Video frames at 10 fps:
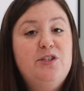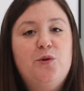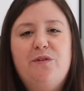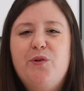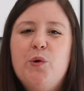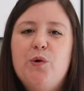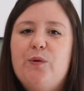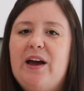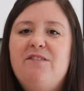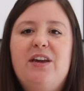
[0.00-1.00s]
So if you are
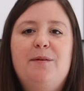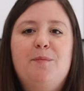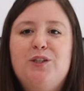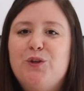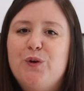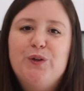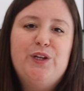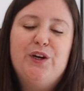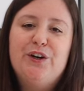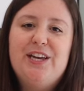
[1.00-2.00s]
arriving much
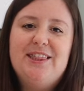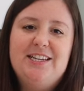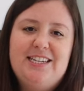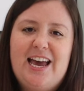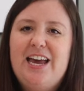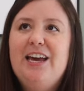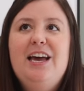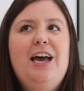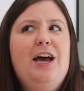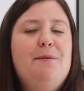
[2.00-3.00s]
earlier in the day,
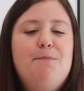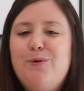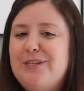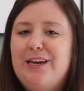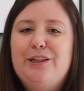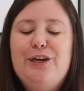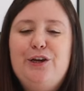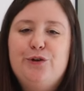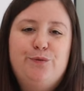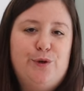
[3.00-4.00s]
most likely
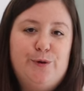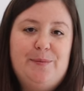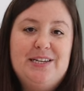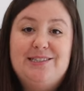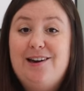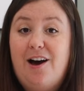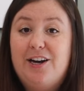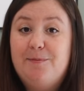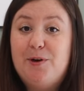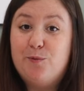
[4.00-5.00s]
your room is not
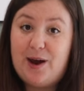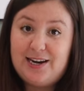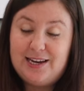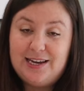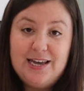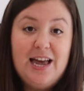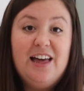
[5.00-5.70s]
gonna be ready.